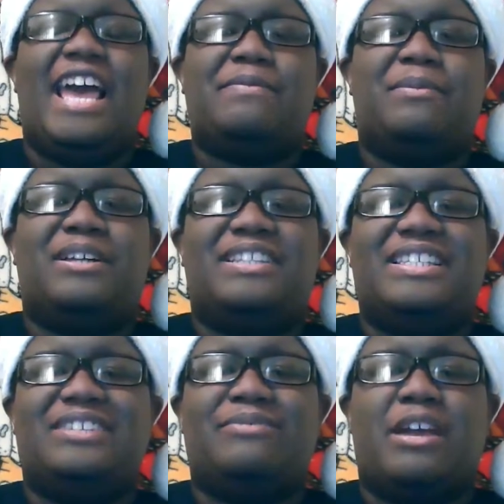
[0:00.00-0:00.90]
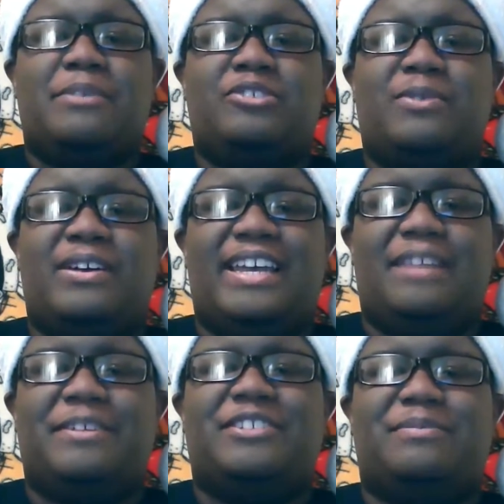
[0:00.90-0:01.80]
Everyone, this is Rabbi Ishwar
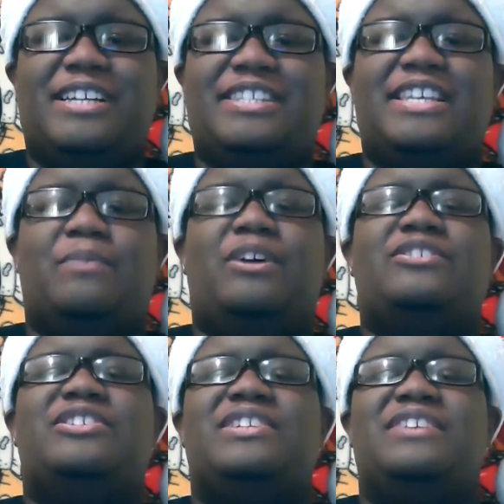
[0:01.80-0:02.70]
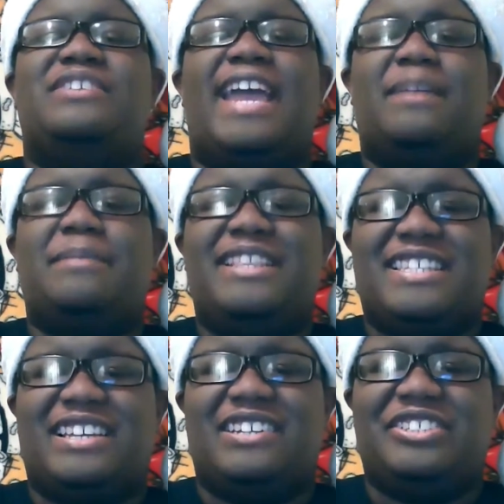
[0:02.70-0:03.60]
Animation Bliss, and welcome to another Anime
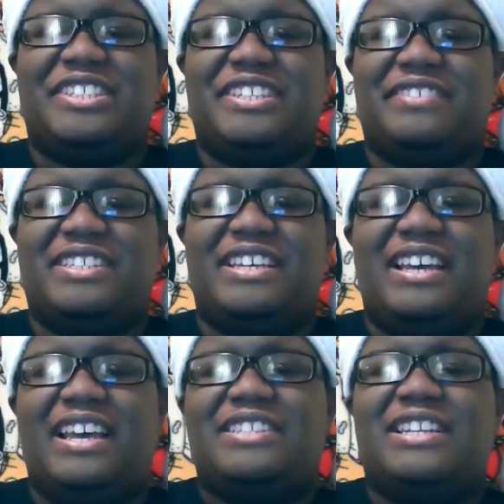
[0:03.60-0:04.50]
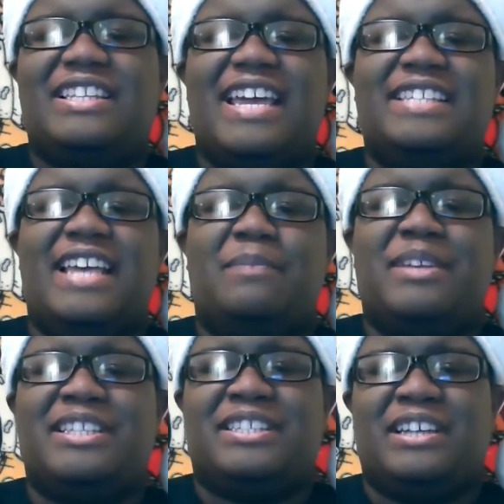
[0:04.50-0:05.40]
Discussion Series. So today's
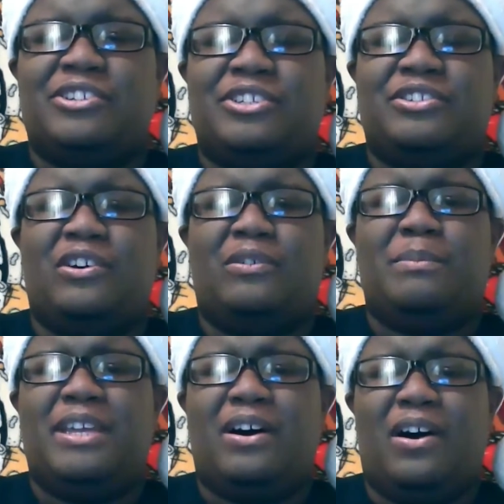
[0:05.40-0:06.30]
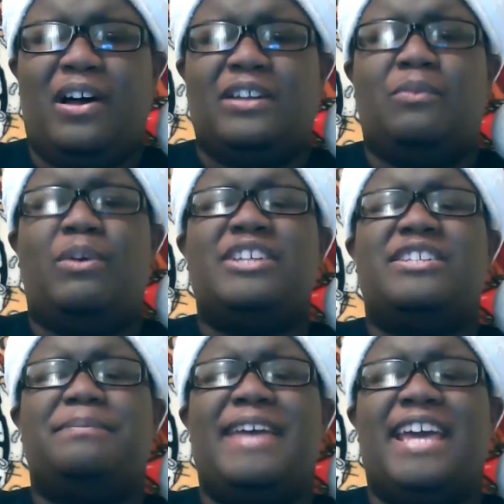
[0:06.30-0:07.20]
anime discussion is going to be on what are
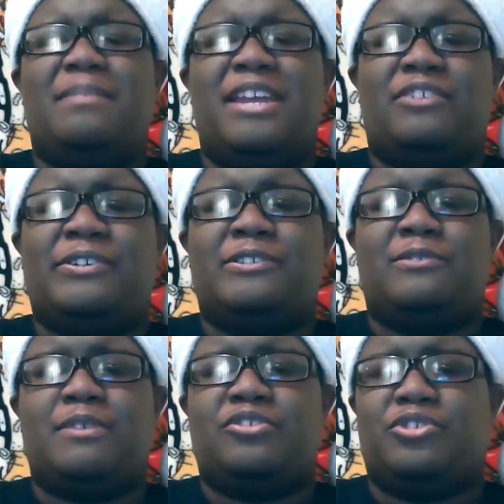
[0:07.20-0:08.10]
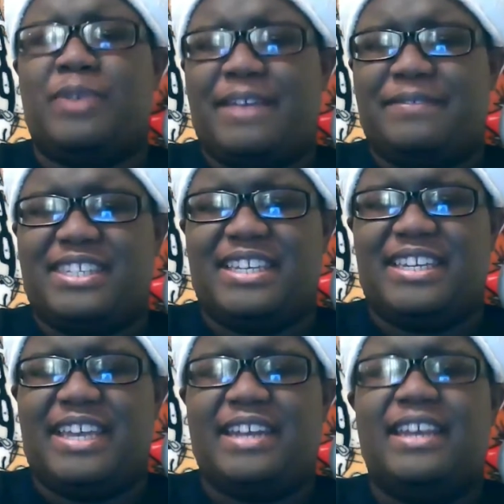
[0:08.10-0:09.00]
some animated Christmas specials you haven't
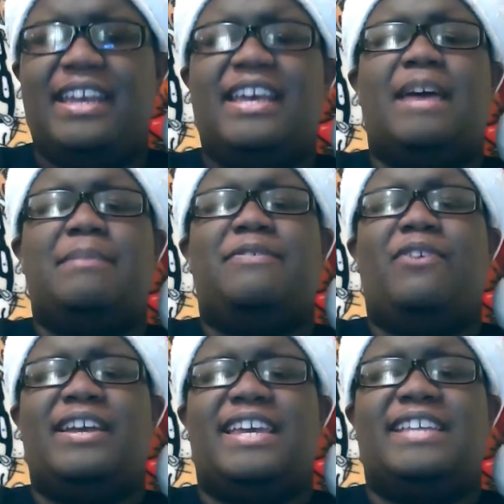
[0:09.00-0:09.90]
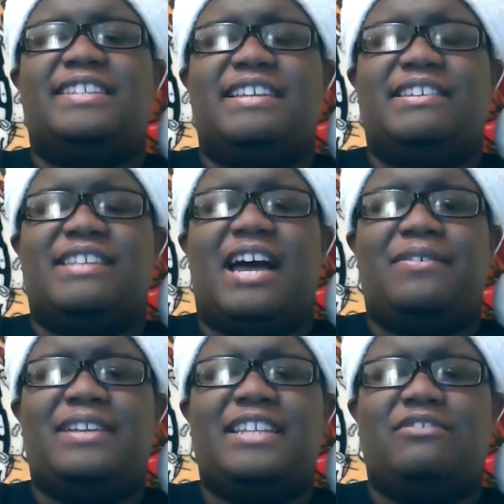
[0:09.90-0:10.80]
seen yet. And before I get into this, I
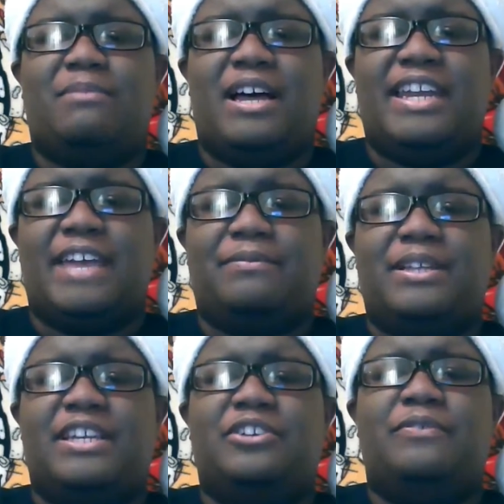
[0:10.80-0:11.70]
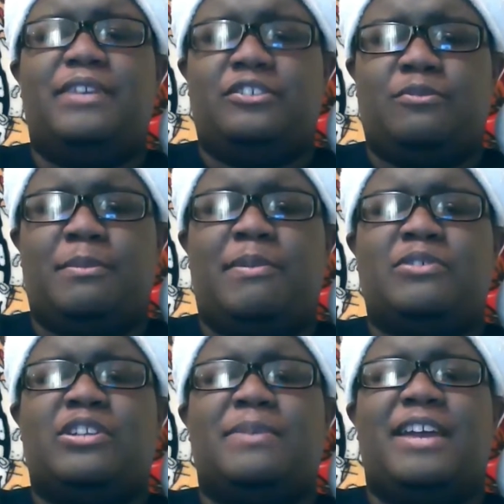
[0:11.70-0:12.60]
would like to remind everyone that new videos will be
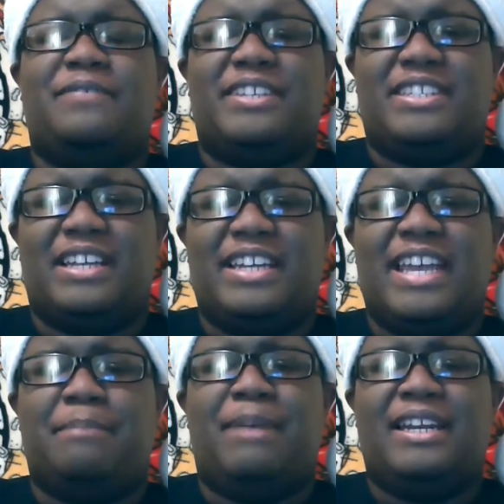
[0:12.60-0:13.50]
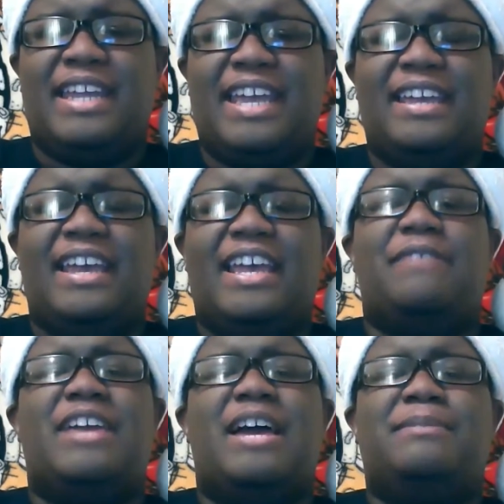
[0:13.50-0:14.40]
posted up every Sunday and Monday.
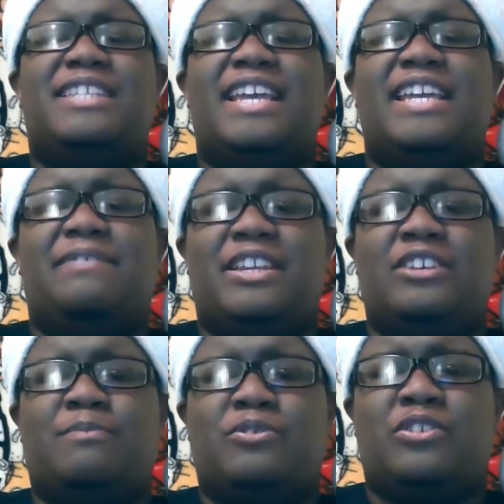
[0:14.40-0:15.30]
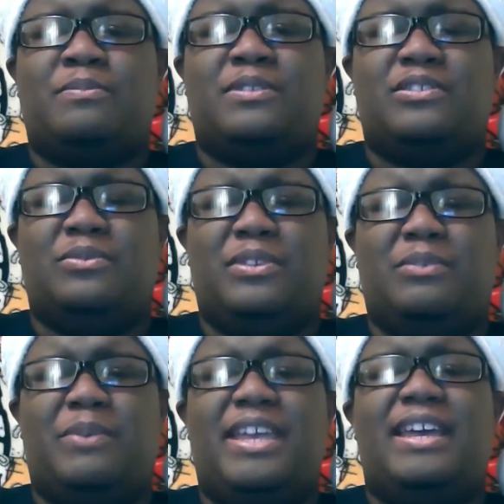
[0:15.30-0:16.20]
If you haven't seen any videos posted up during
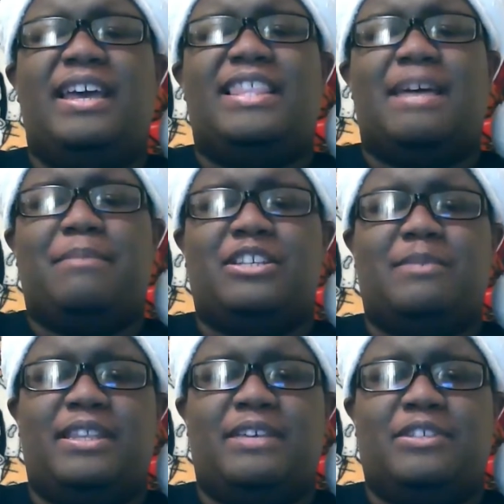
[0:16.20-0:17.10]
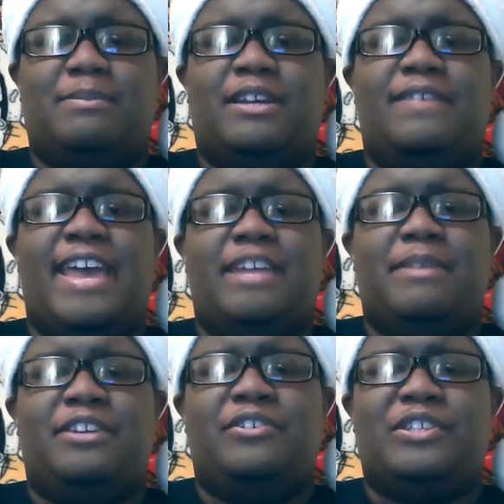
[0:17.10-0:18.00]
the week, that must mean there was a bit of
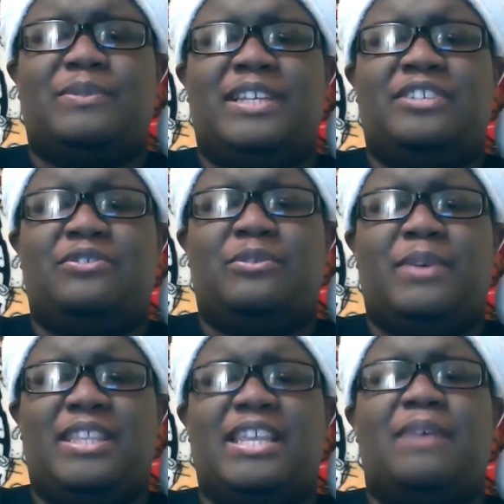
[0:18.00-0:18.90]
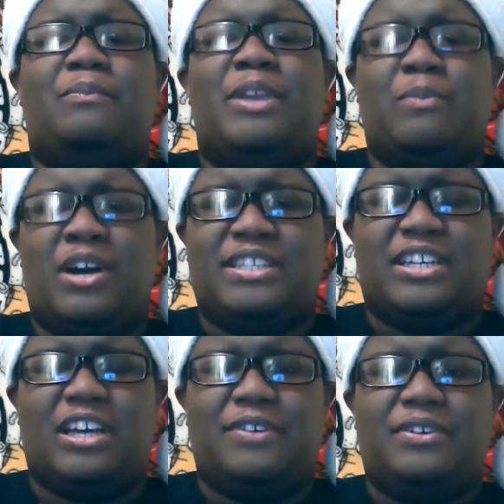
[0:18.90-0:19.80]
anime news released during the week that we wanted
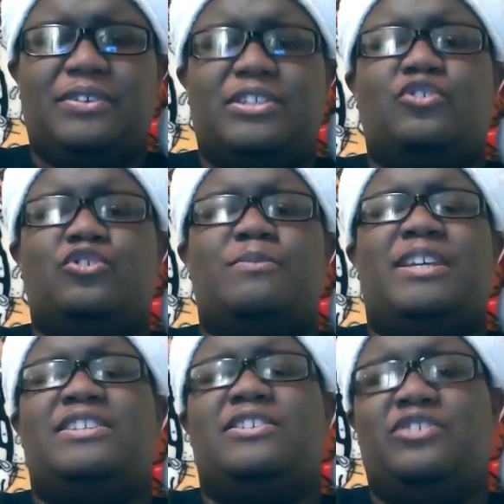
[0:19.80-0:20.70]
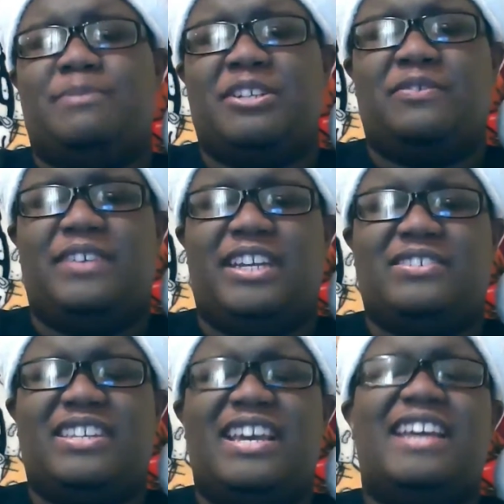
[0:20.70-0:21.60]
to cover, so those would be considered special
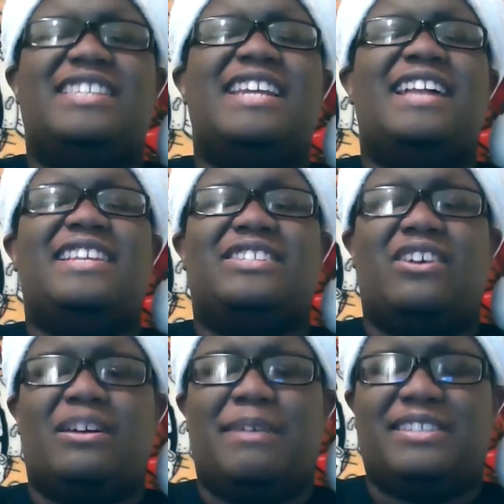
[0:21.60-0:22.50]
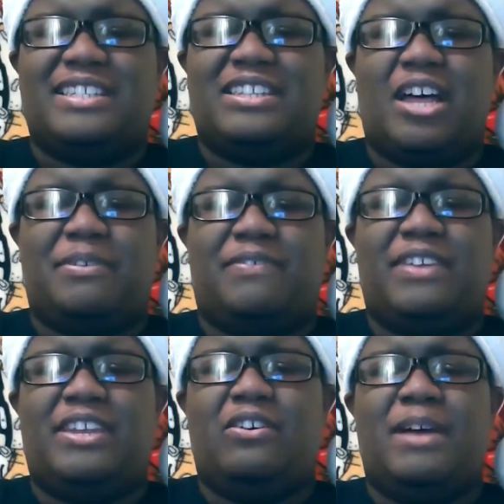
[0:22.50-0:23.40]
videos. So now let's talk about this topic
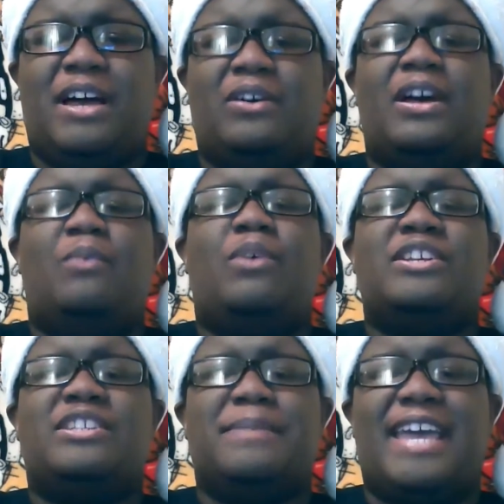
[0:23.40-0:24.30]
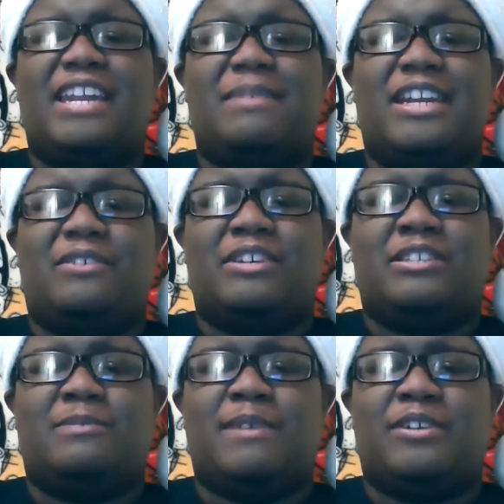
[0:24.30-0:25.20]
video about what are some animated
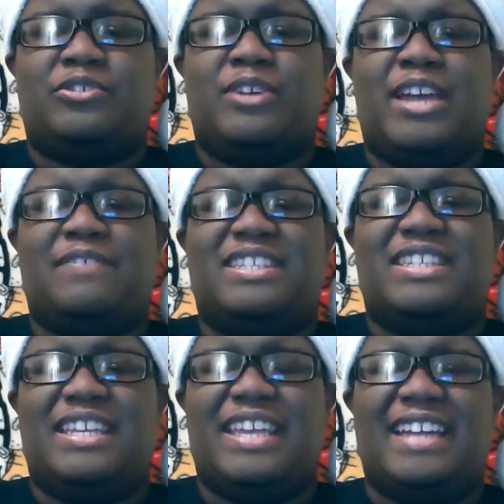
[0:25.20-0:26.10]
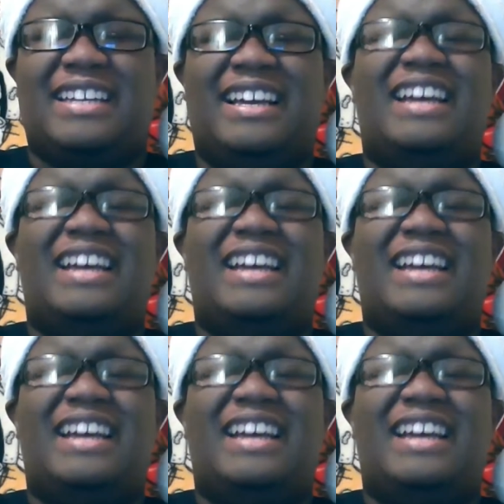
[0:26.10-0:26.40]
Christmas specials you haven't seen yet.